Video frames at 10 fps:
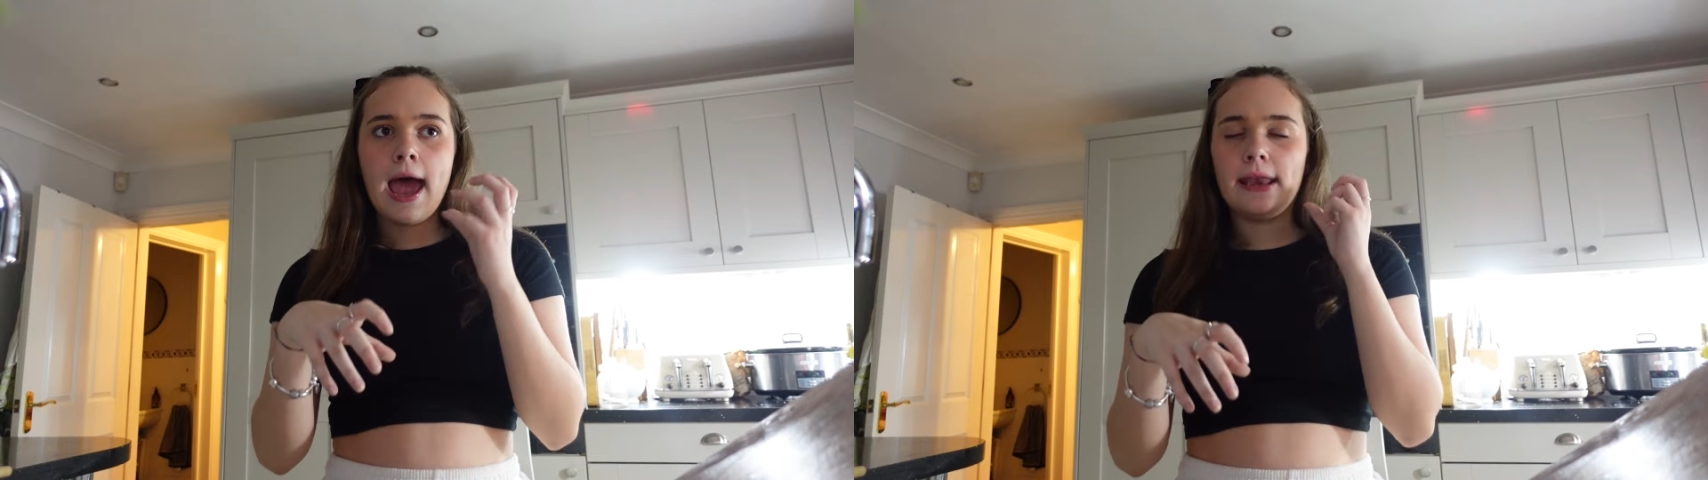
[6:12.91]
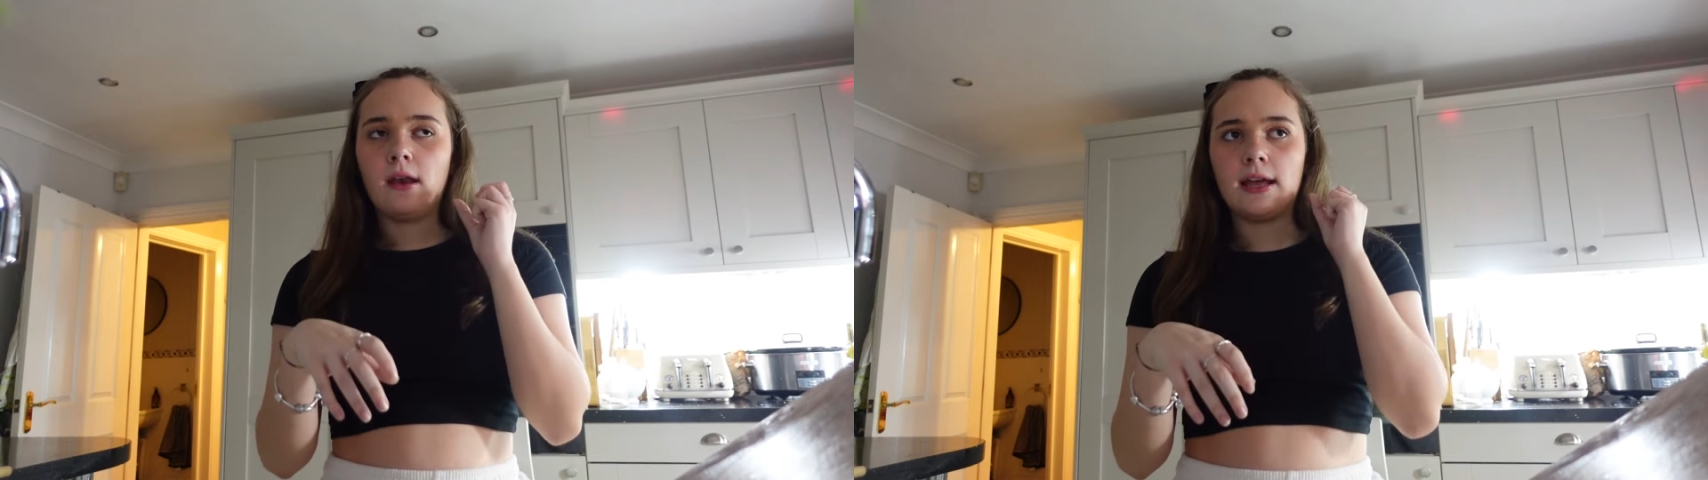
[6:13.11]

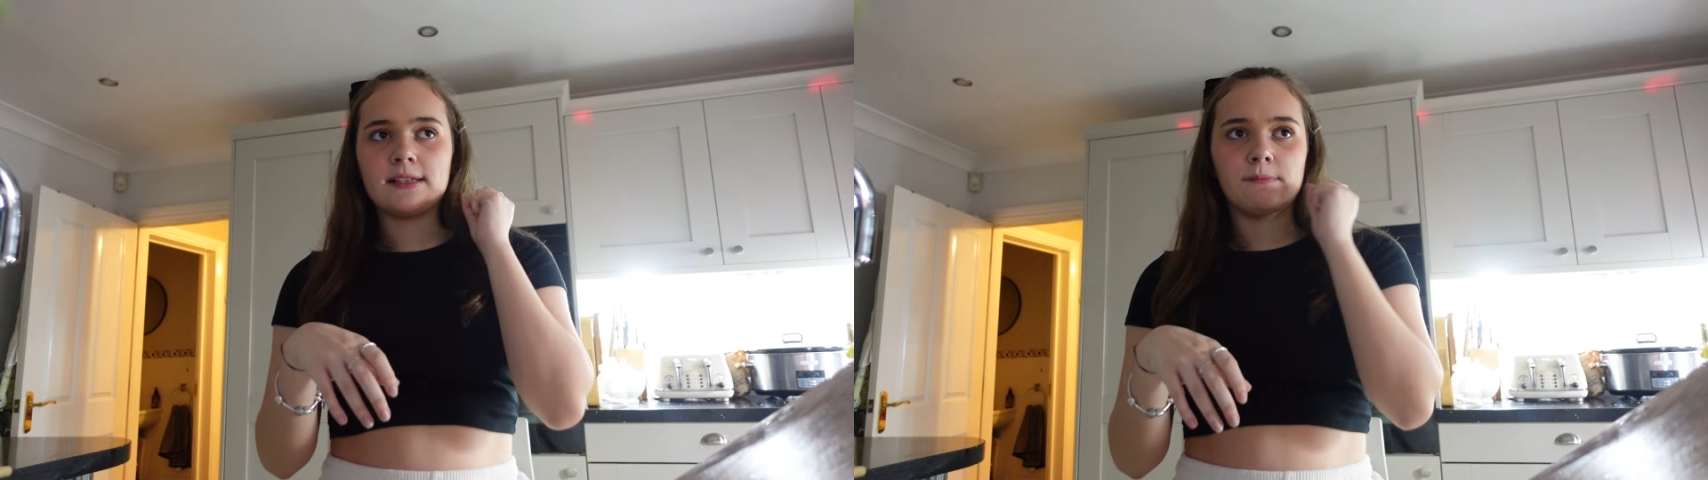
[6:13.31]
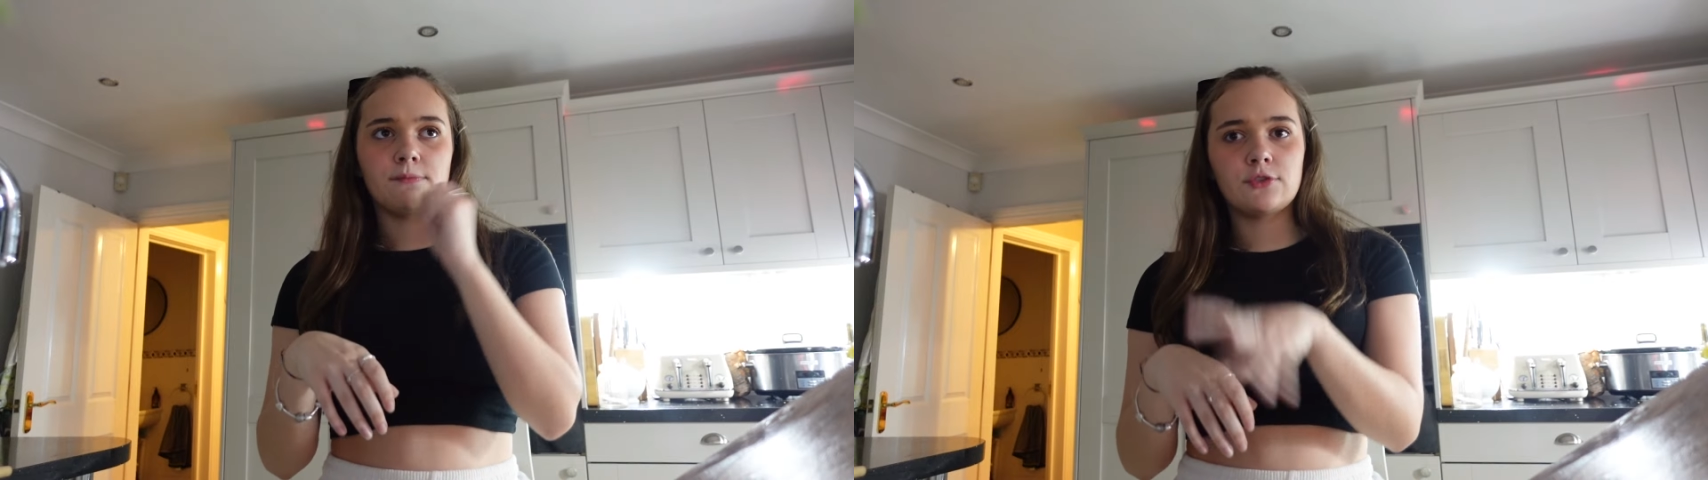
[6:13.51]
and like
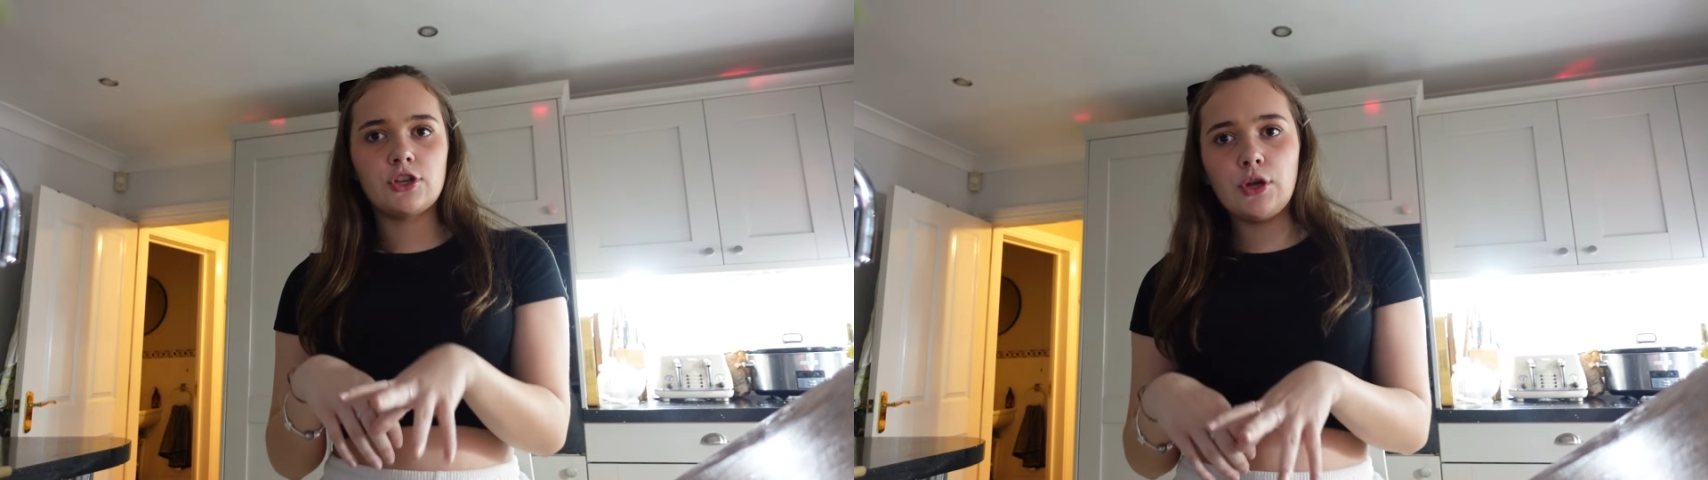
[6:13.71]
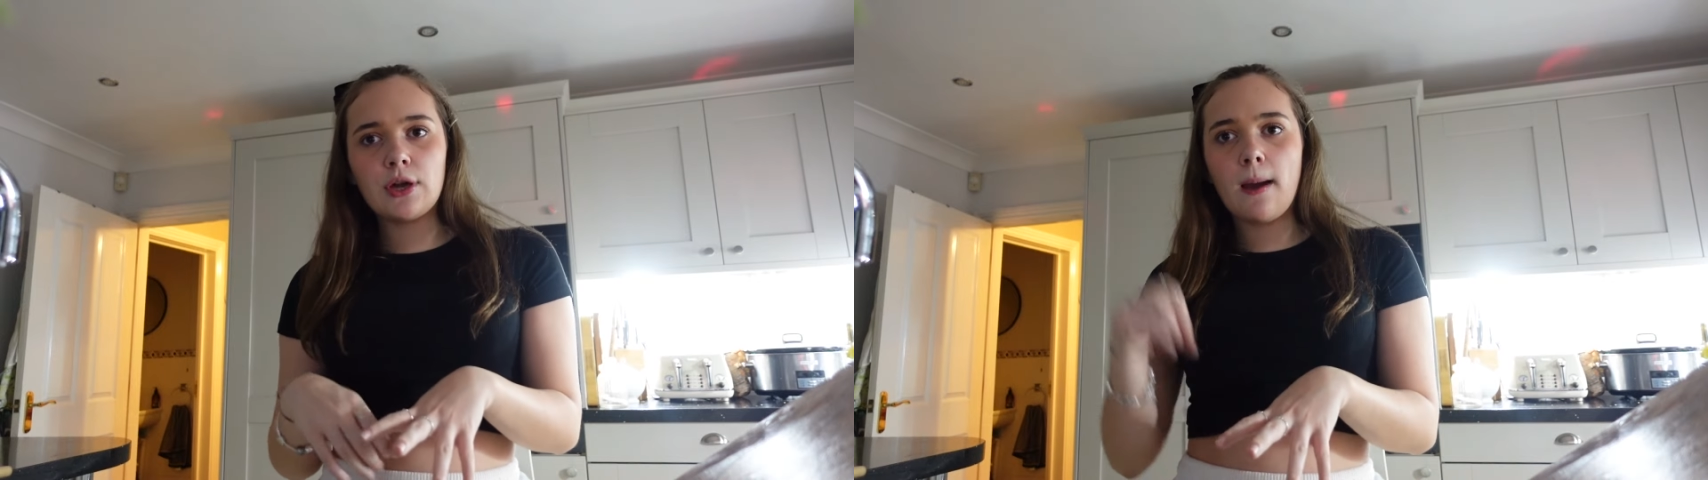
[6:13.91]
some
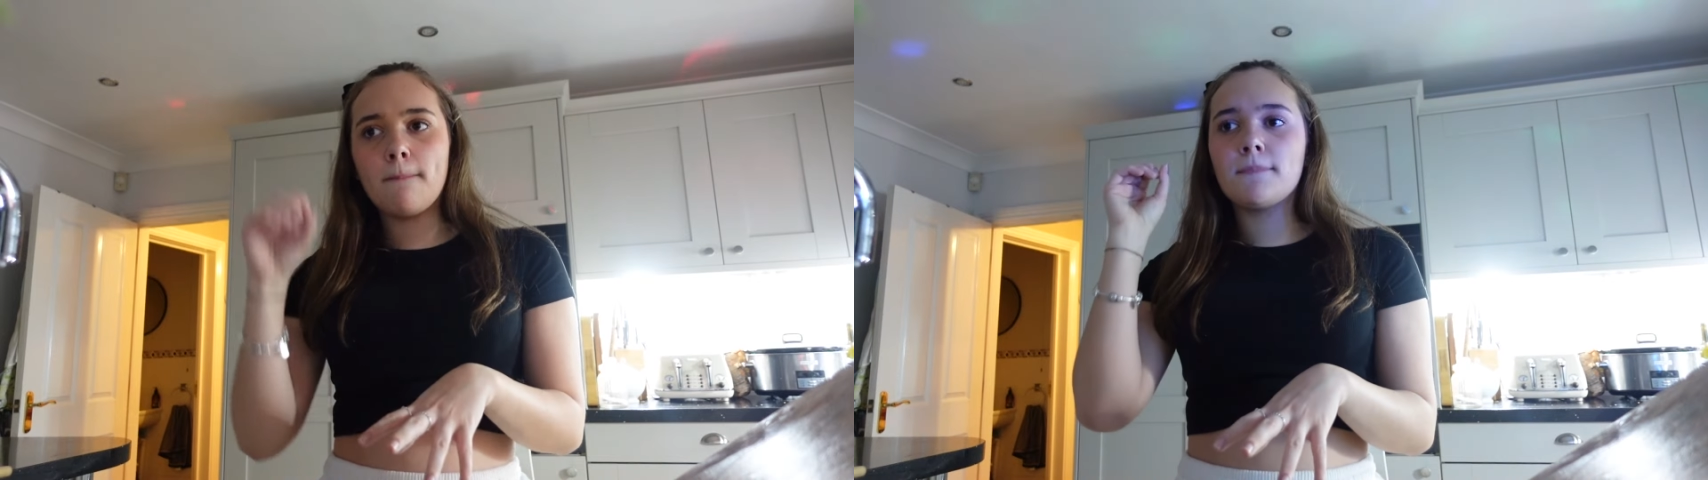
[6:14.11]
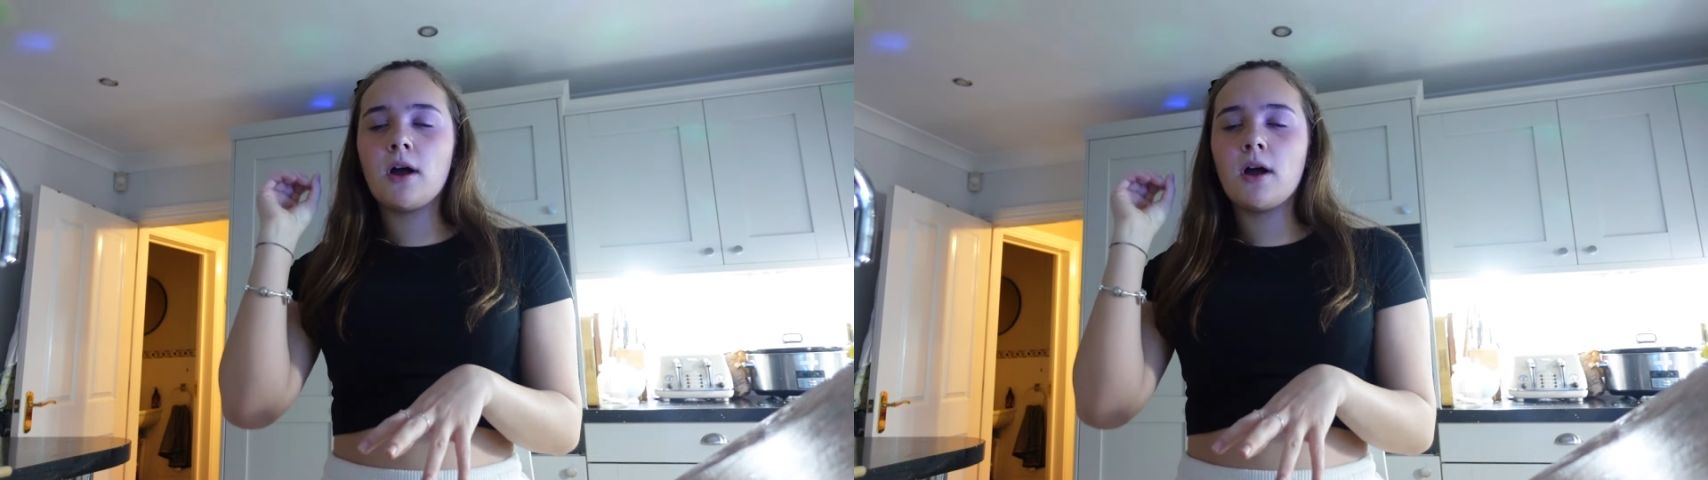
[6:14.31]
cucumber